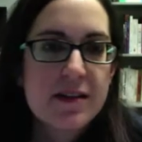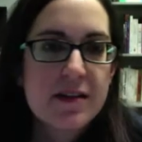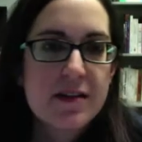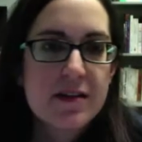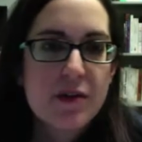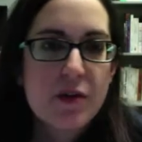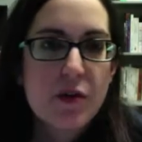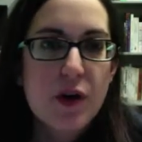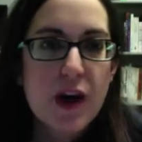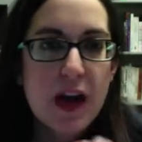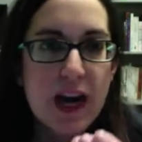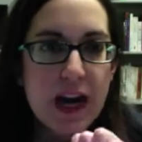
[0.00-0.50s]

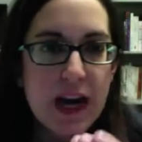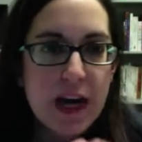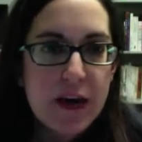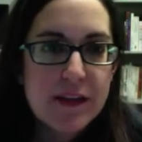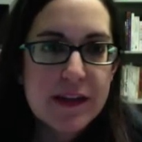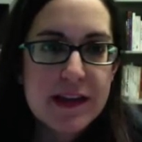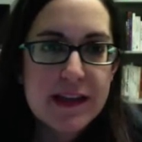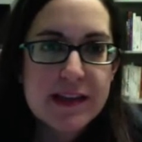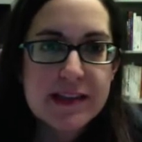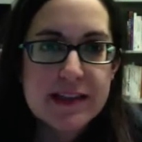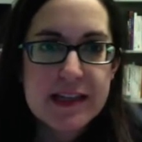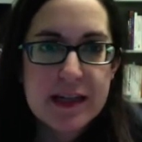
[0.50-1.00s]
or how
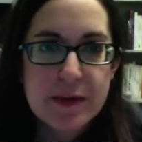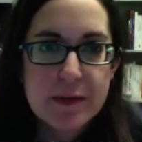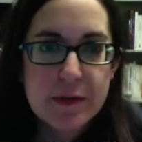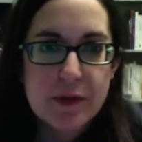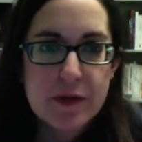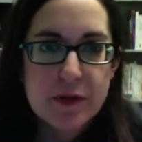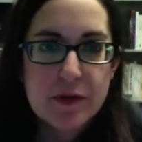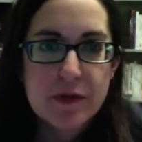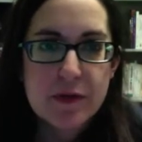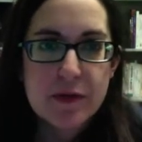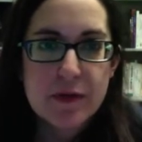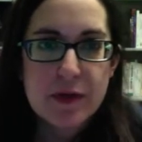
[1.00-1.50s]
the
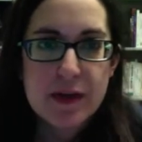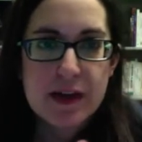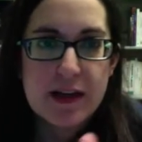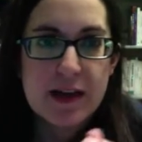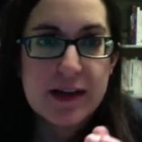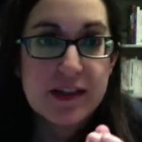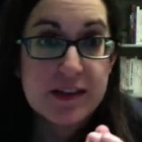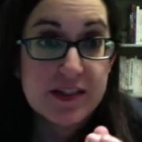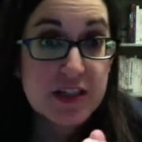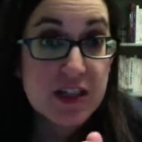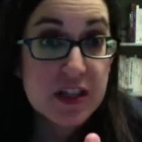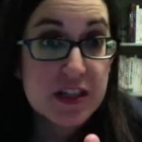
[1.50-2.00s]
example
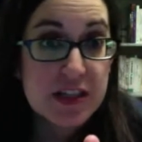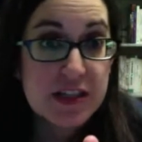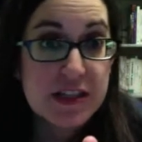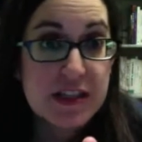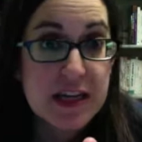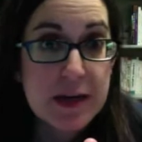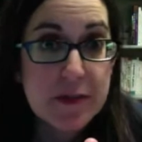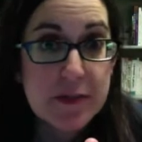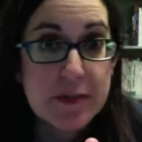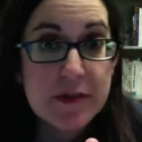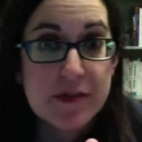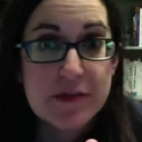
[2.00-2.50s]
is a good
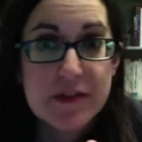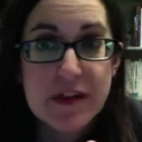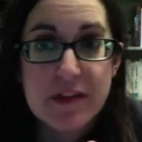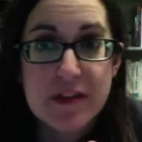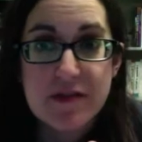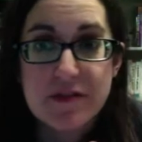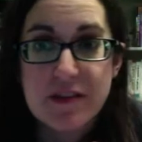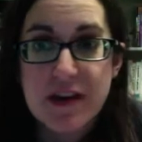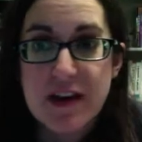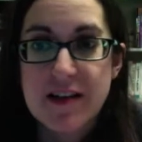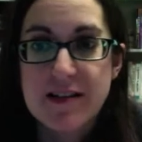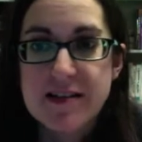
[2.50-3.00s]
example of
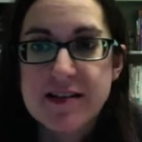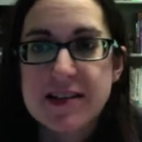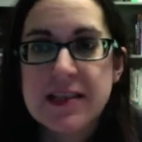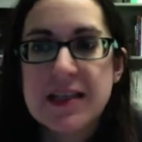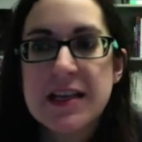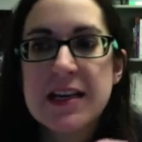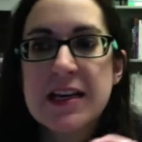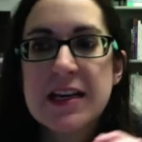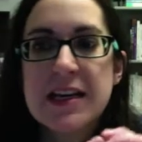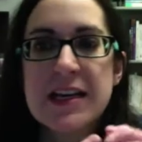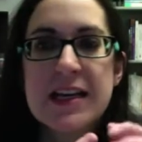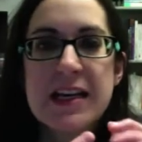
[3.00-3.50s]
that
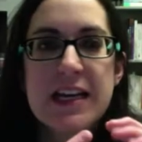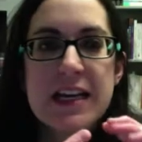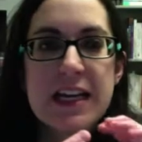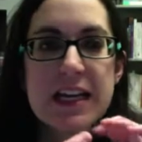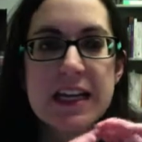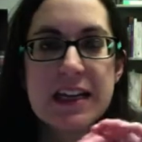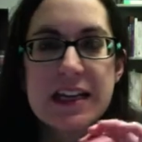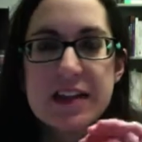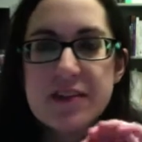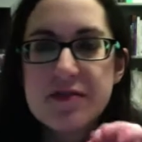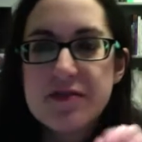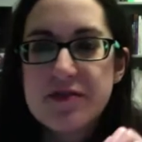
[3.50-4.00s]
fallacy,
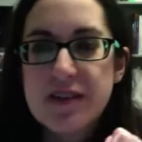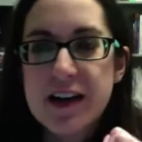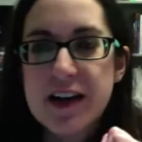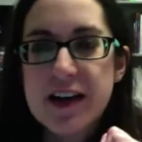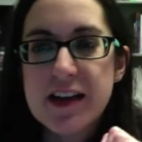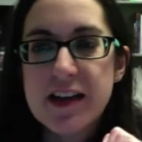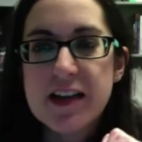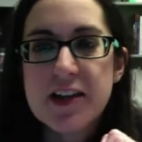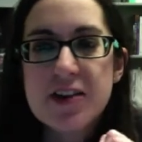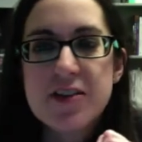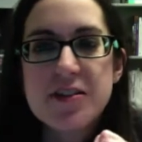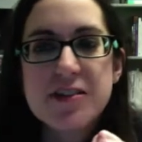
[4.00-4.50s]
and then
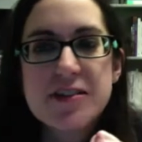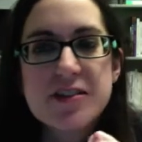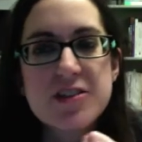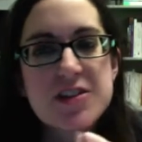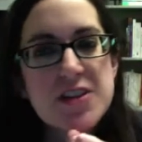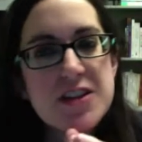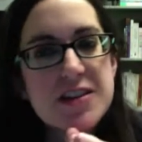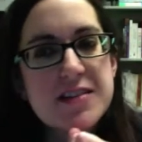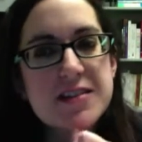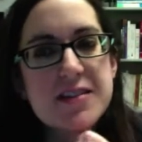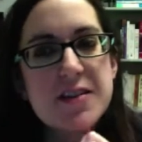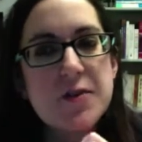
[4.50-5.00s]
finally you're
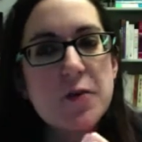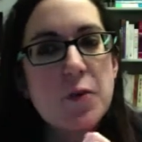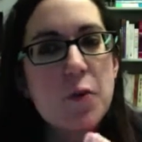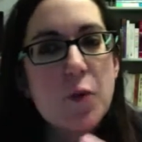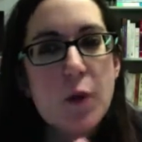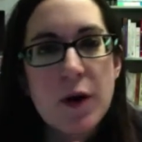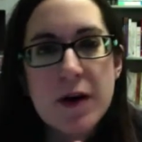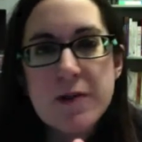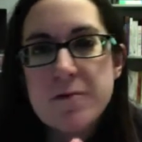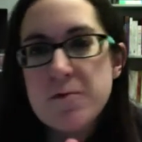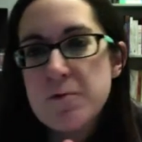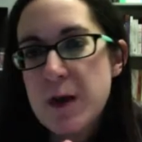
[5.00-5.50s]
suggesting
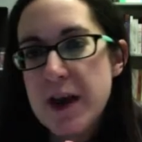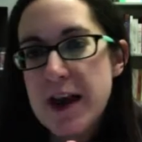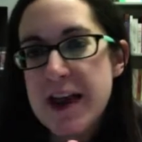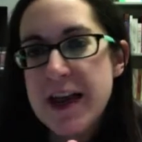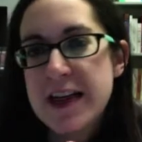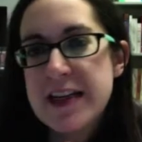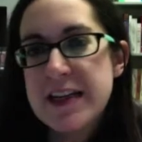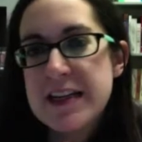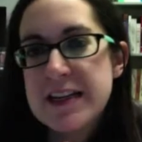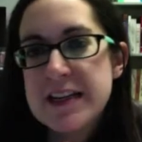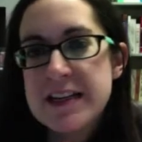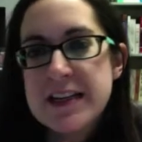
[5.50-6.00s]
one
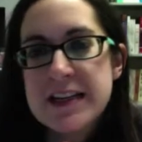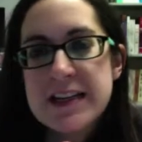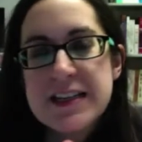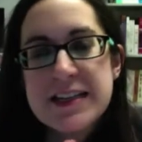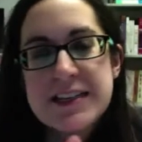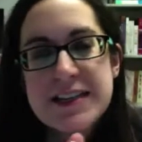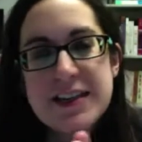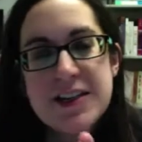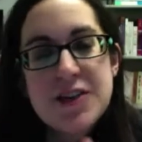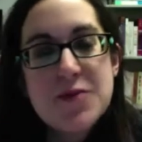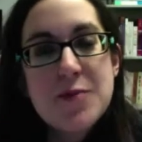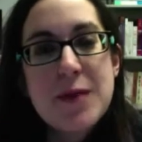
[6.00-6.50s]
way
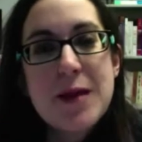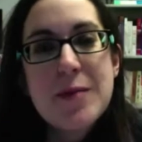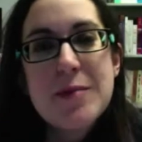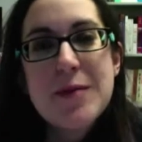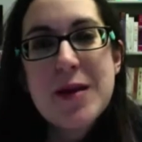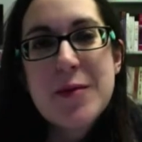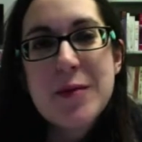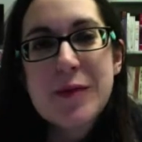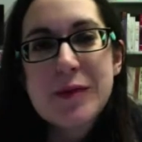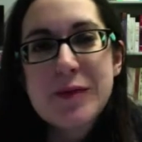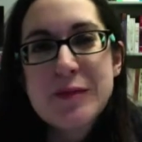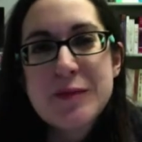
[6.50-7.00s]
that you might be
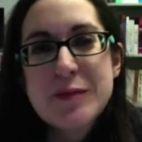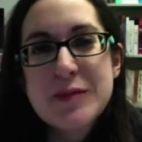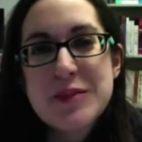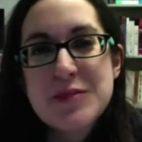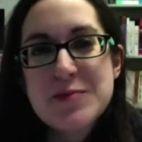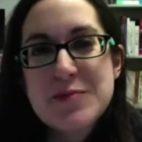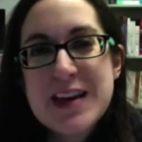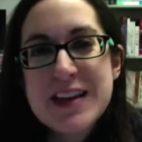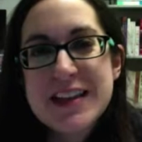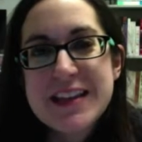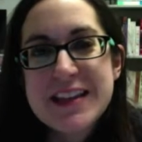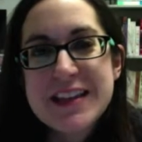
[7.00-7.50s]
able to
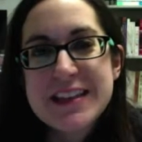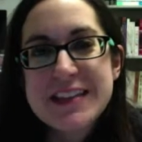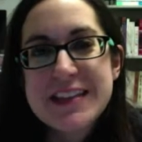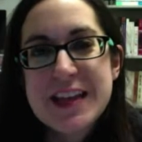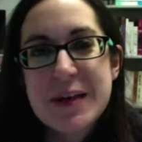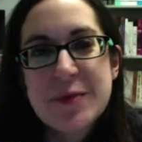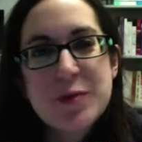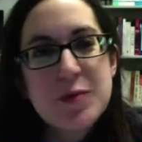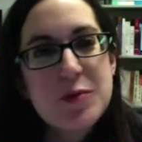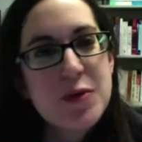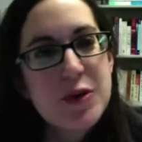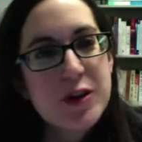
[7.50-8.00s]
make the
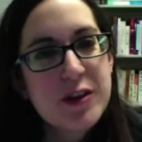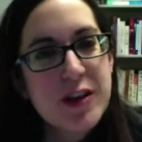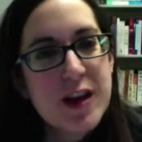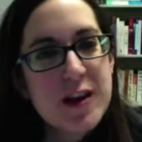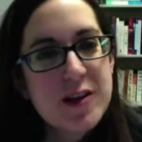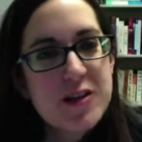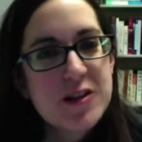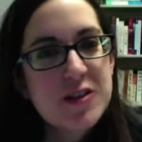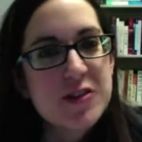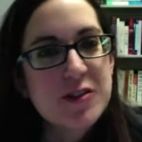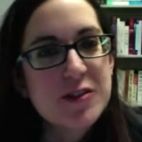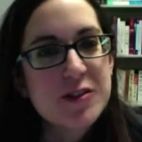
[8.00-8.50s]
example more
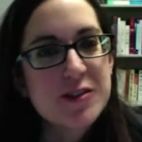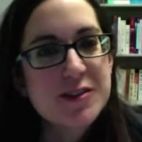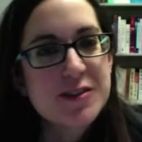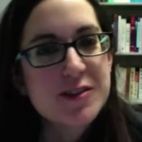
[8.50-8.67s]
logical.